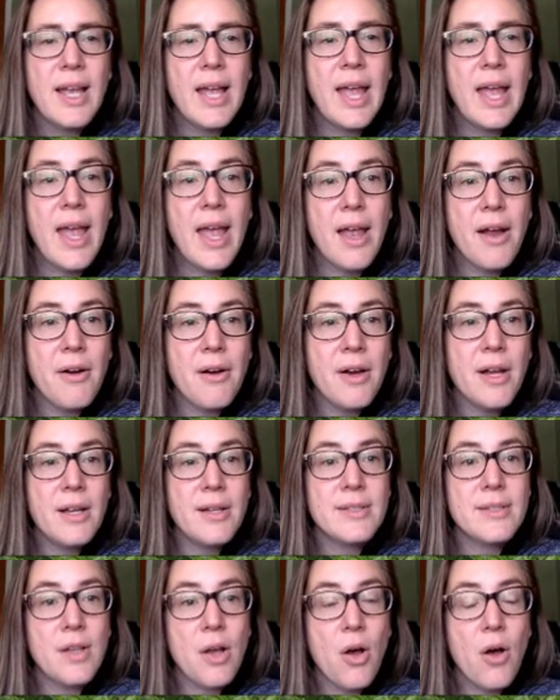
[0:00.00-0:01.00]

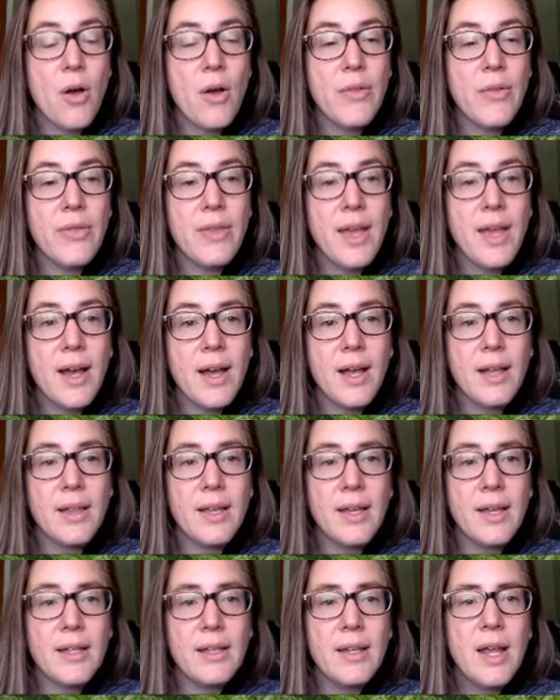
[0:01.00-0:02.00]
areas on the
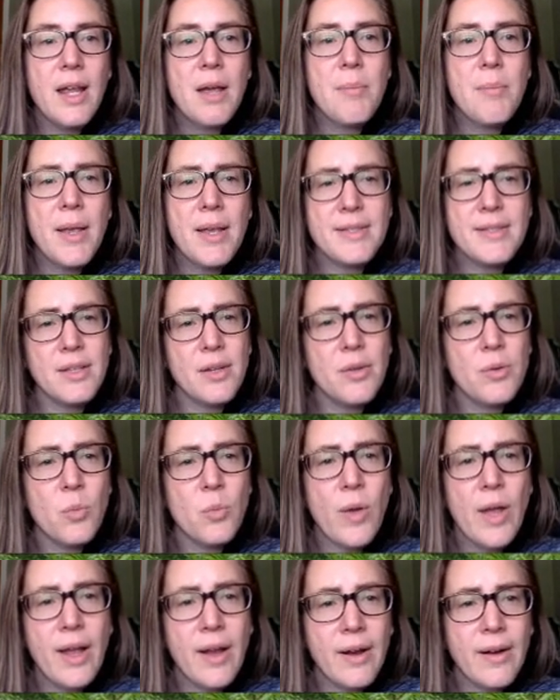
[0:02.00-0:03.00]
island based on
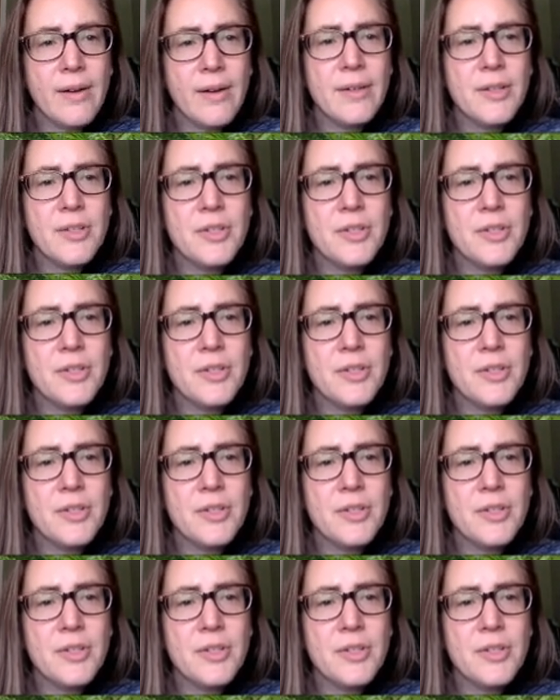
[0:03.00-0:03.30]
where